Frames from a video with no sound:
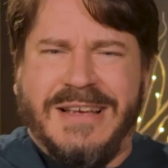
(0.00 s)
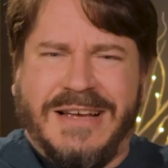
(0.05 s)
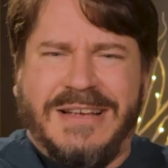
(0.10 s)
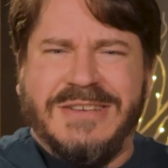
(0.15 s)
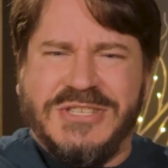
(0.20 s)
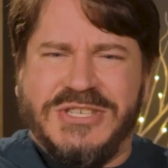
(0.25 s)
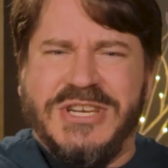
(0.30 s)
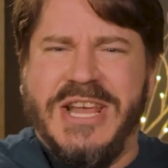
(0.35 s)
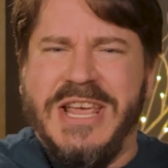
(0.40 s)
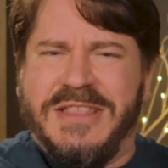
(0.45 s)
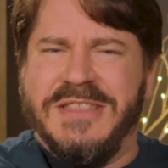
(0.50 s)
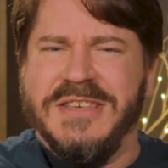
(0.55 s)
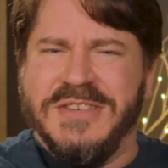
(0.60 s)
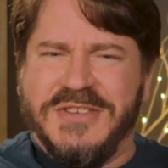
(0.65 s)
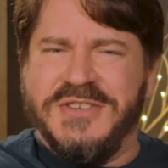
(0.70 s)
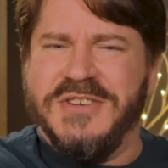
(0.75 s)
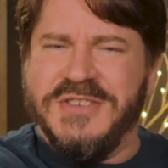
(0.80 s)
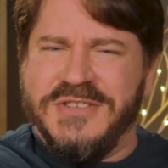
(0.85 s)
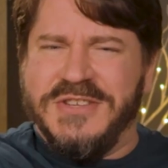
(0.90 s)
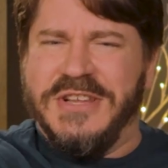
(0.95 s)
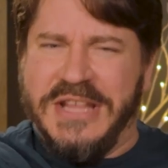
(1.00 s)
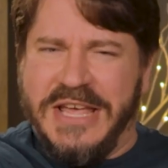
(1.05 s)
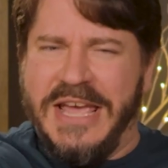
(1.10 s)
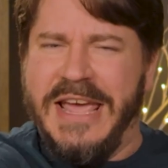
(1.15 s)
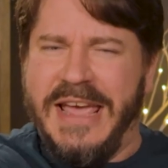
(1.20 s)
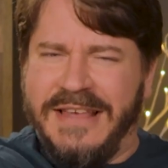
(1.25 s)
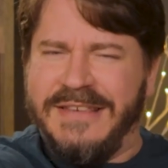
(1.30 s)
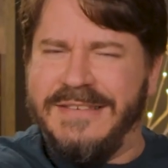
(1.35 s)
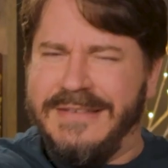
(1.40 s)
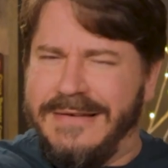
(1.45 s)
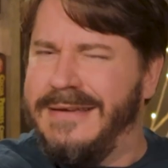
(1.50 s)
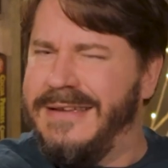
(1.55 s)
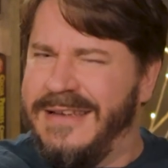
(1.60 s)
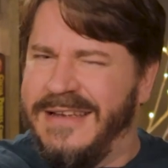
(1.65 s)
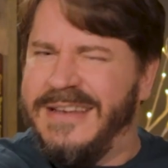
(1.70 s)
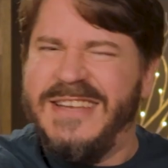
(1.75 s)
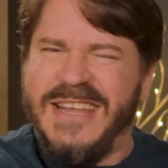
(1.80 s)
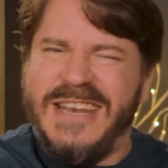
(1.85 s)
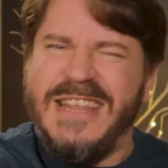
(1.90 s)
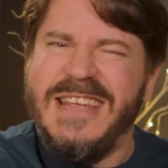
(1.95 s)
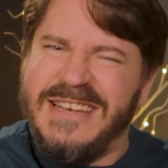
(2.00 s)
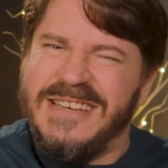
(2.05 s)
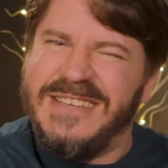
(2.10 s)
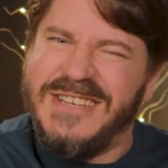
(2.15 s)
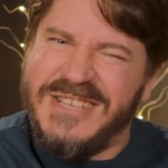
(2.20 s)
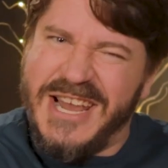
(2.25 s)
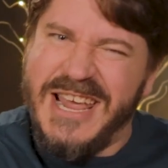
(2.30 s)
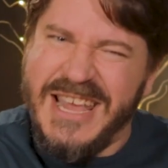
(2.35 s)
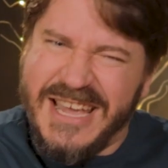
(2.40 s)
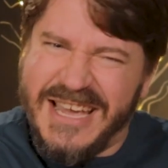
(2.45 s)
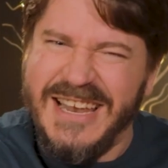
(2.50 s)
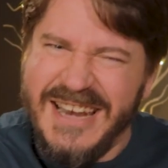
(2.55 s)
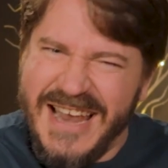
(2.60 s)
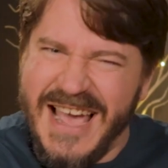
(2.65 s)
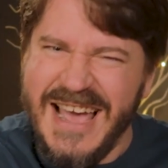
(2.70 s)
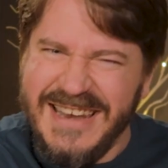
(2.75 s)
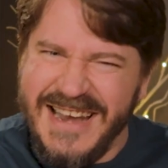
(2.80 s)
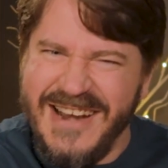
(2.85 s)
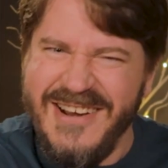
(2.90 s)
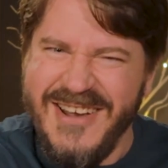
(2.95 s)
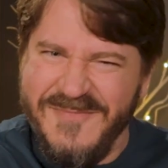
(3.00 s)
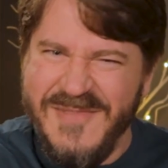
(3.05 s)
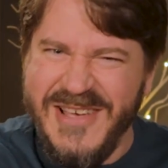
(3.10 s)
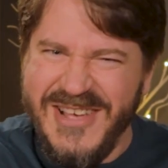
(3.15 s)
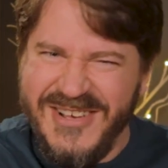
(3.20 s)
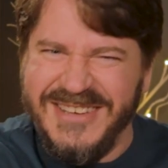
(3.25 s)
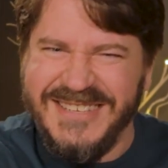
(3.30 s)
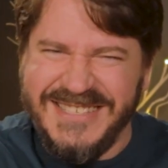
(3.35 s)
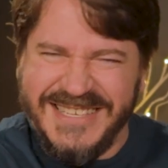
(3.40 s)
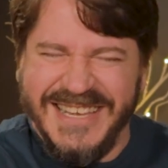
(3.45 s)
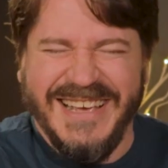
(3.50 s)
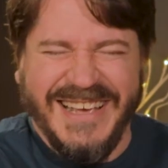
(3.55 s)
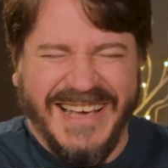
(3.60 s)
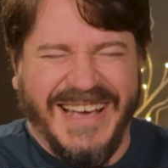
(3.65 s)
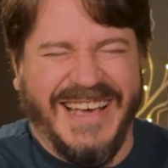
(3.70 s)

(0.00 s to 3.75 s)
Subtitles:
I'll shake this just in case. Do you need to shake non-dairy milks?